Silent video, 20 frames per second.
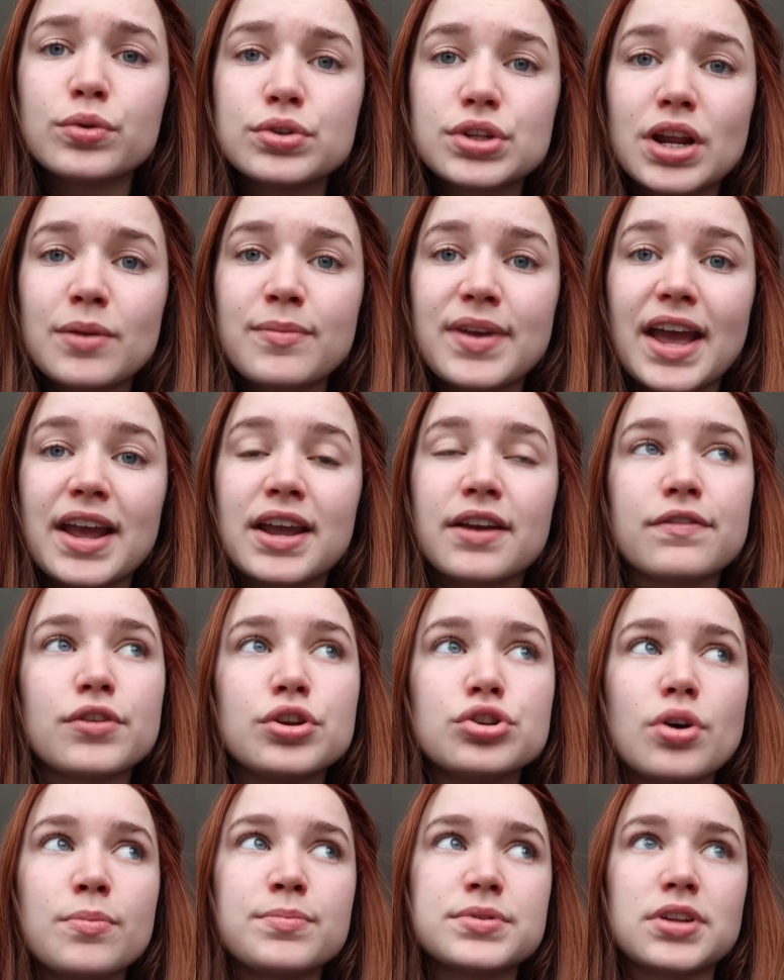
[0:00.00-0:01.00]
Also going to be getting a
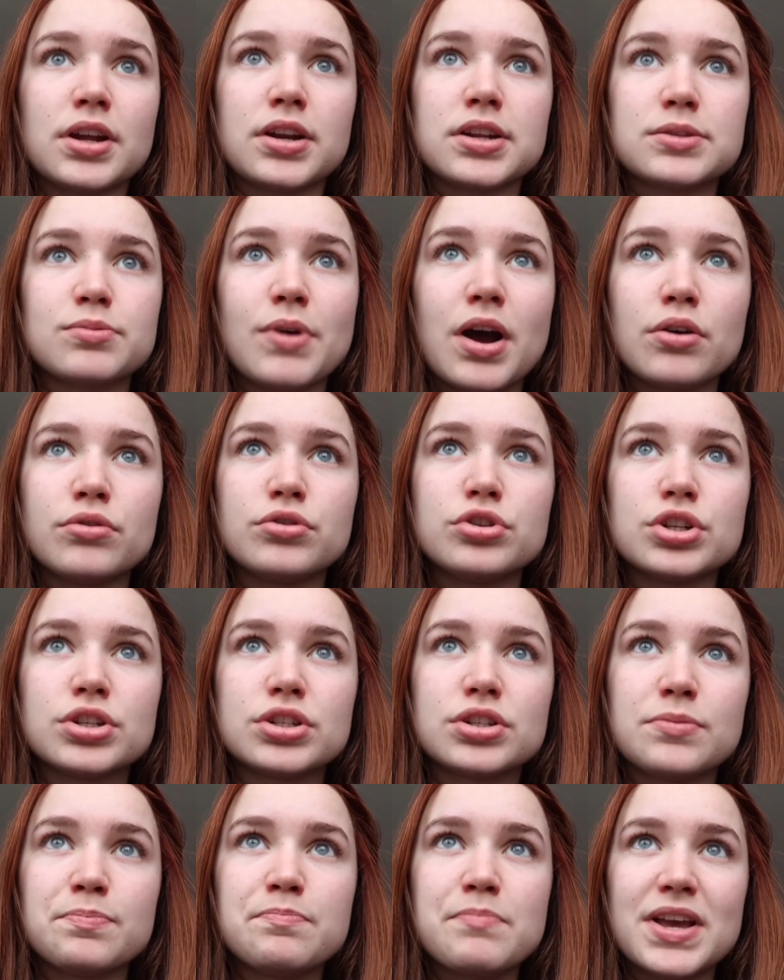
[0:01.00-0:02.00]
few jobs done as well,
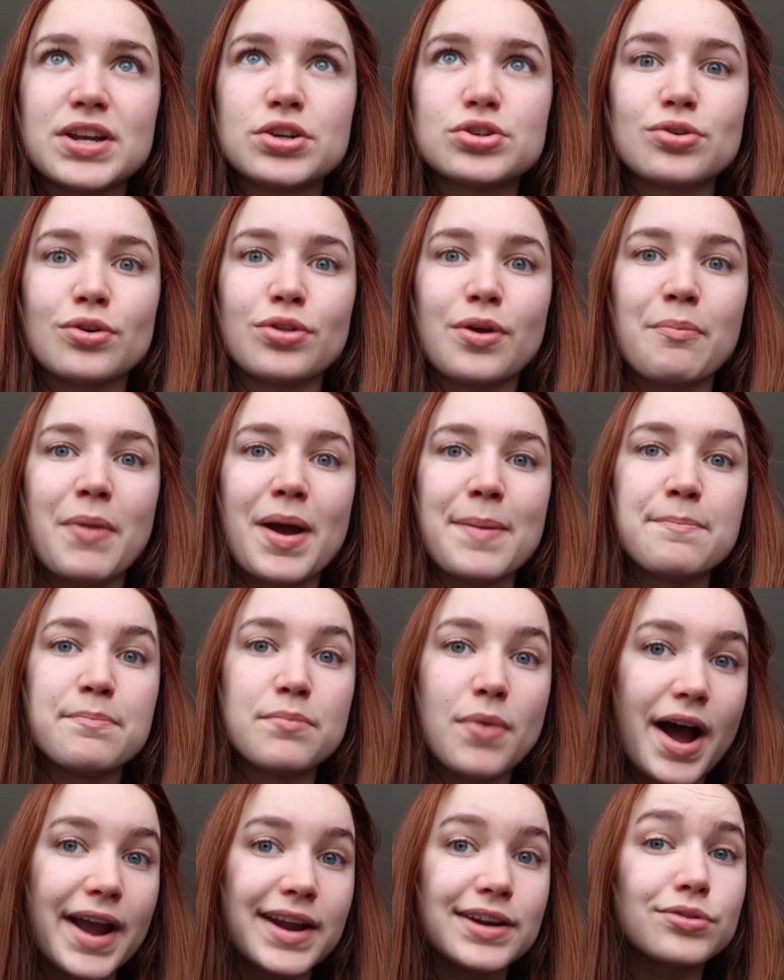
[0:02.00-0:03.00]
just to make sure that my
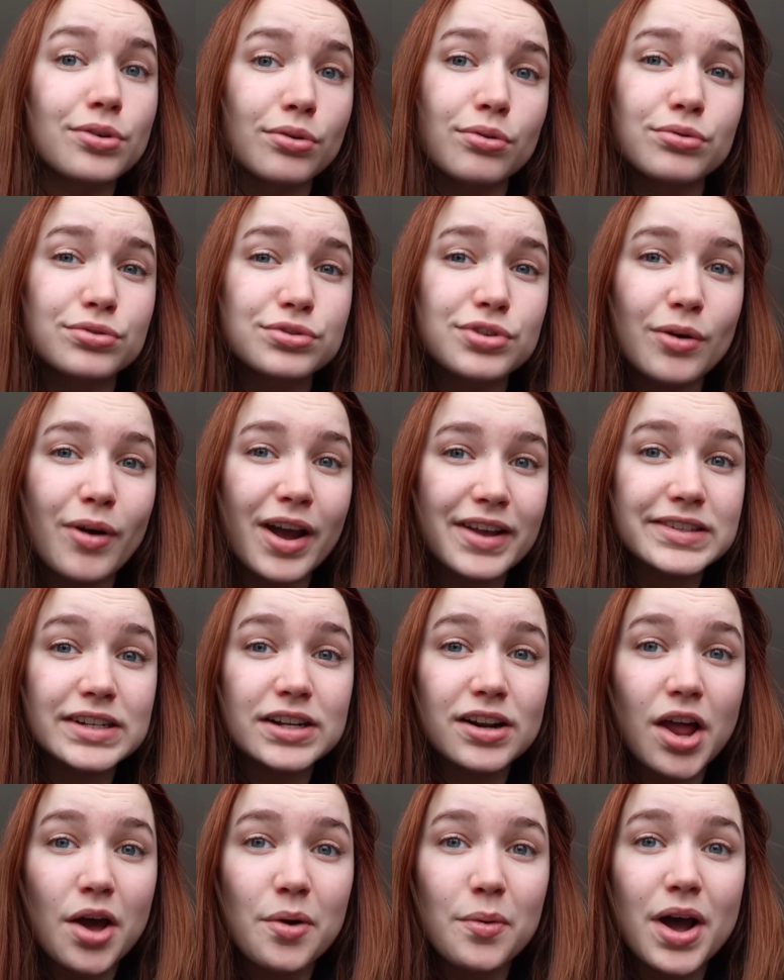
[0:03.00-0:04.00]
mind also has a
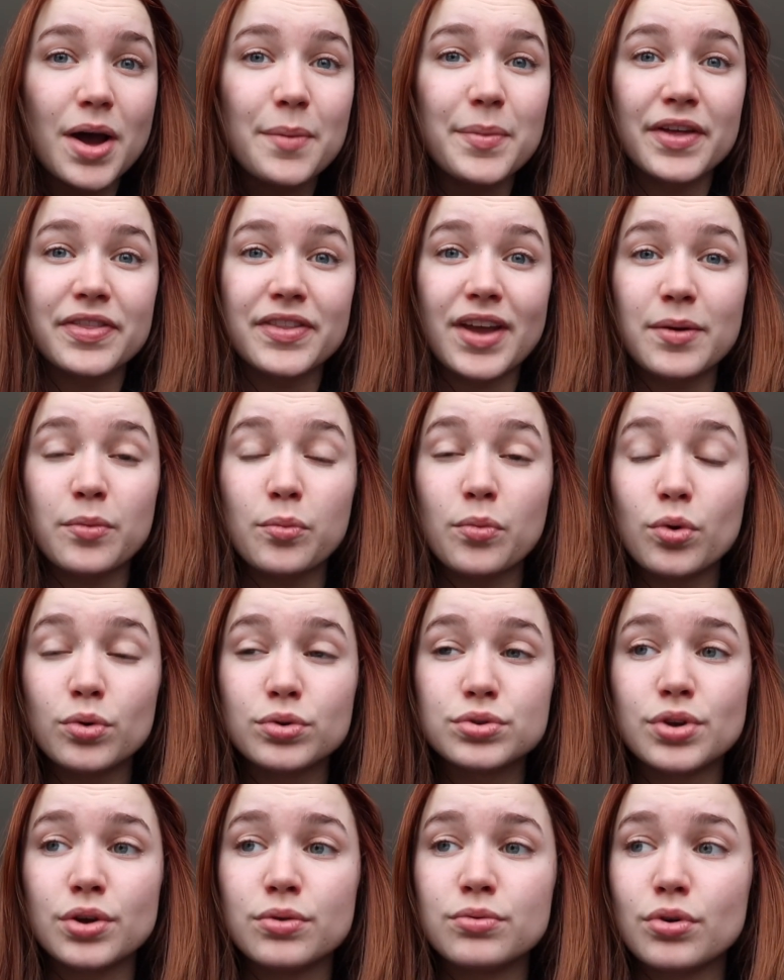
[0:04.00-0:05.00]
glow up and that I'm
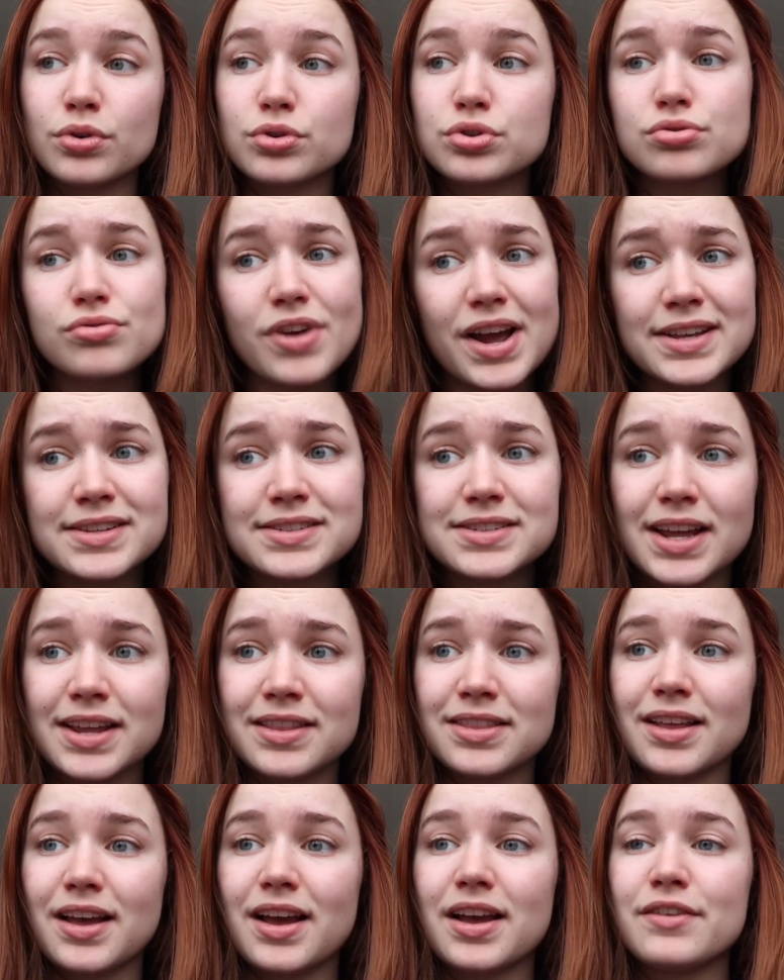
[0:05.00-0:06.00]
also not stressed
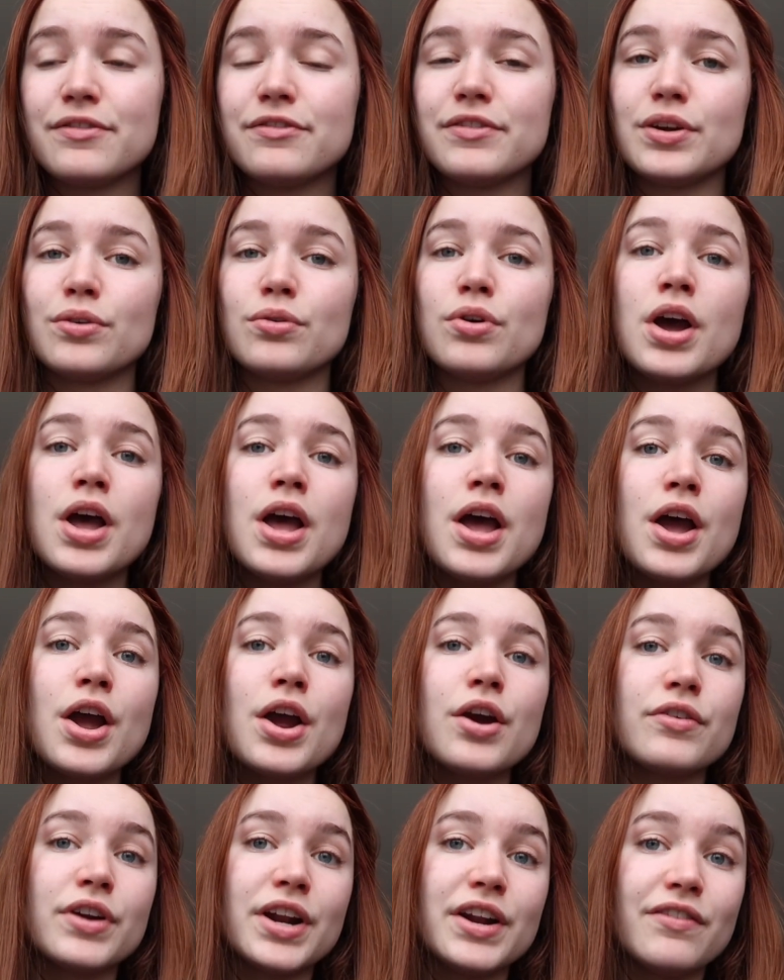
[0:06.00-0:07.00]
and that I feel
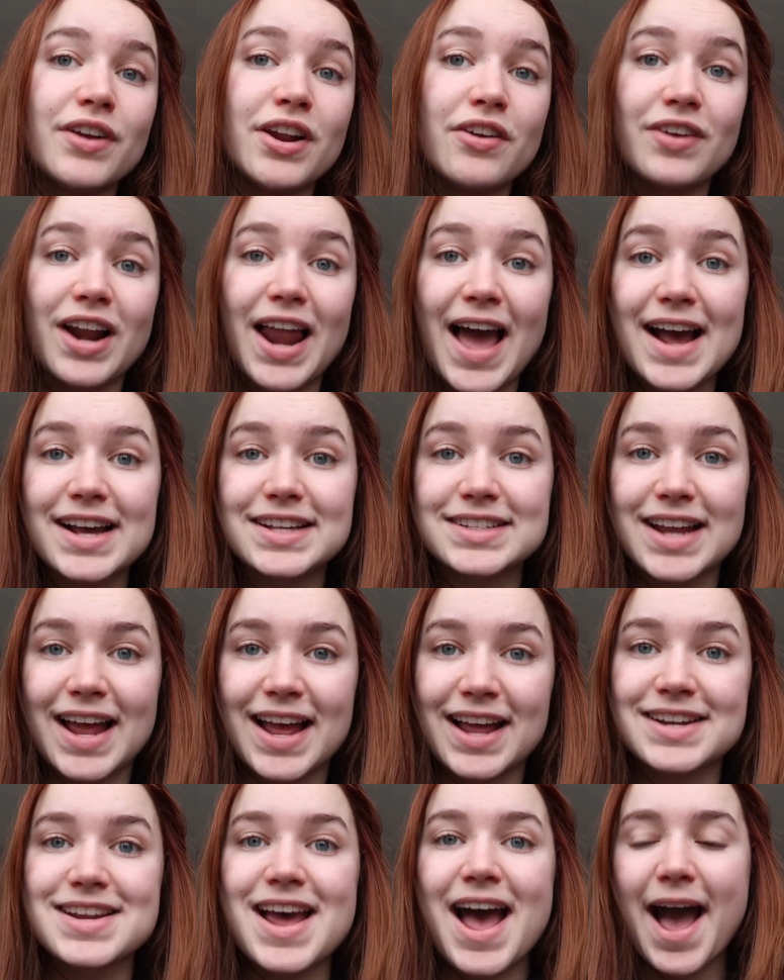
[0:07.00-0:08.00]
really, really relaxed
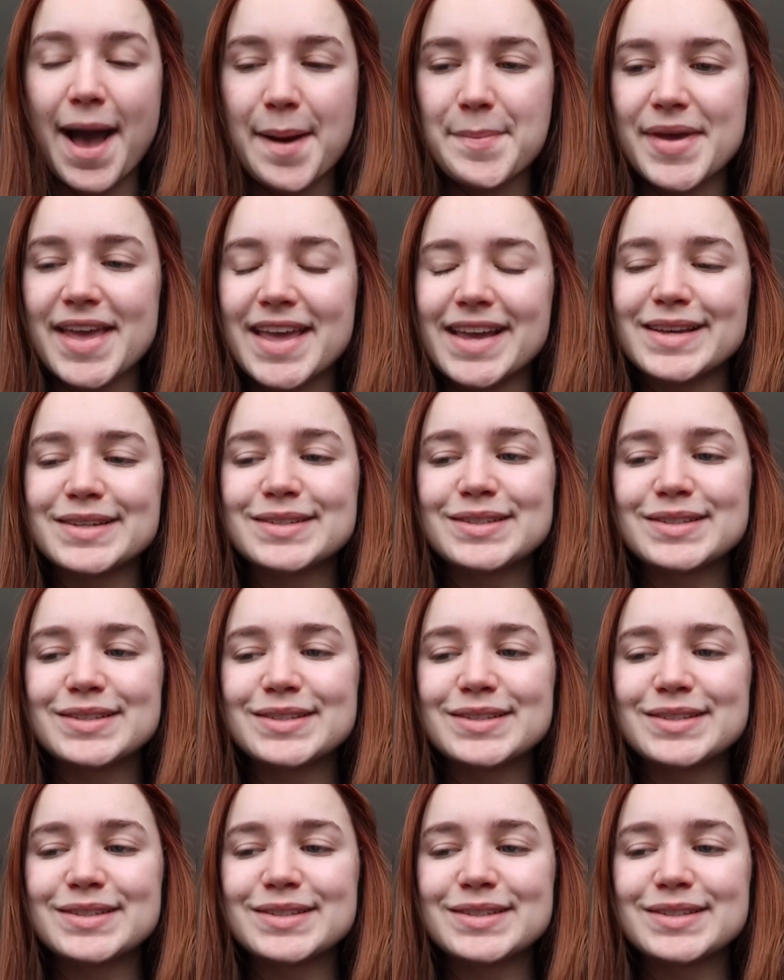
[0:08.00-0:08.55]
and happy.